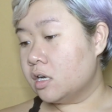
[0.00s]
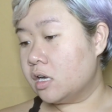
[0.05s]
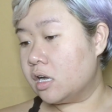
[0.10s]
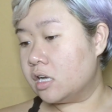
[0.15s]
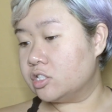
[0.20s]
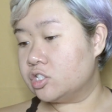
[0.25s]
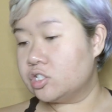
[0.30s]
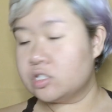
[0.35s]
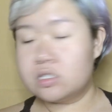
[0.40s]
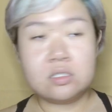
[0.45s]

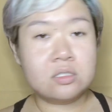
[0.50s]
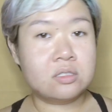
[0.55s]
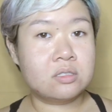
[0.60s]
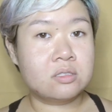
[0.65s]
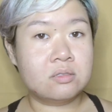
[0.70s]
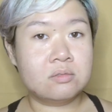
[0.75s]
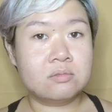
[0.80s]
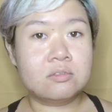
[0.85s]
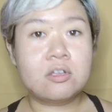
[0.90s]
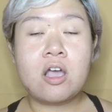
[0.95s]
I'll just
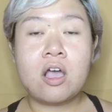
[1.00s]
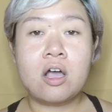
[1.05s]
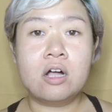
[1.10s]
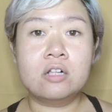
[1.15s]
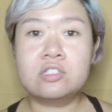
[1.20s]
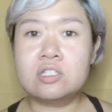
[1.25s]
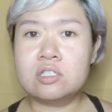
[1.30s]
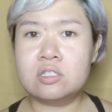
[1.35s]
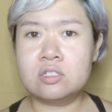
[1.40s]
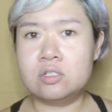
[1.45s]

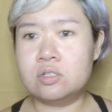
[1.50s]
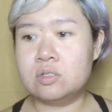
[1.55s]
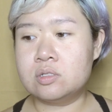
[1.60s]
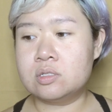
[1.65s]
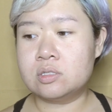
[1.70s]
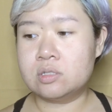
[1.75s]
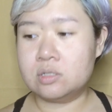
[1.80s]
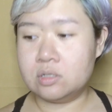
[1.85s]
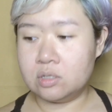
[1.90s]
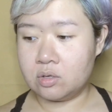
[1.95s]

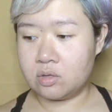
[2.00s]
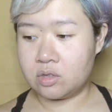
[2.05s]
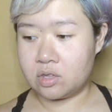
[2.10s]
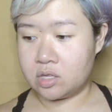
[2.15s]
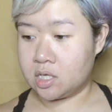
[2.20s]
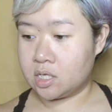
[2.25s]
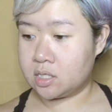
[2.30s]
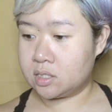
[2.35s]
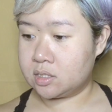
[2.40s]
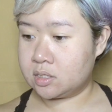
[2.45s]
use two
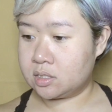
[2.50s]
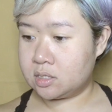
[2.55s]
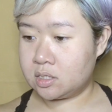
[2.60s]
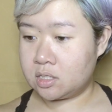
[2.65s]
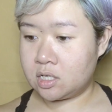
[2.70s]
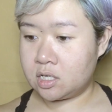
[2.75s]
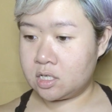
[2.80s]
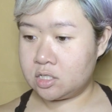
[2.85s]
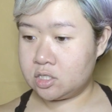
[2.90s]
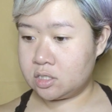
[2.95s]
things
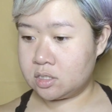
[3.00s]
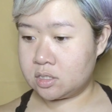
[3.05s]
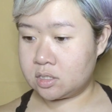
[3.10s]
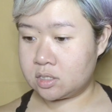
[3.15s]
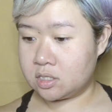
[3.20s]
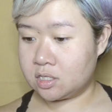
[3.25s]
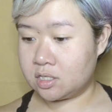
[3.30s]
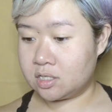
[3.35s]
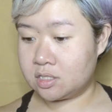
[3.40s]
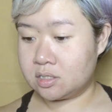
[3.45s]
today, just
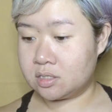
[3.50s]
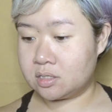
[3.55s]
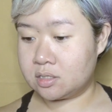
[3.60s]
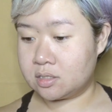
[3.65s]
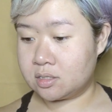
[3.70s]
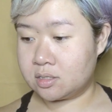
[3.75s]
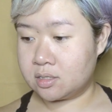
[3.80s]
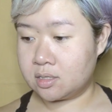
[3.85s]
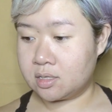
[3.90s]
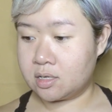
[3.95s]

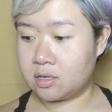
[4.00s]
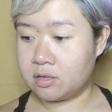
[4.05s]
because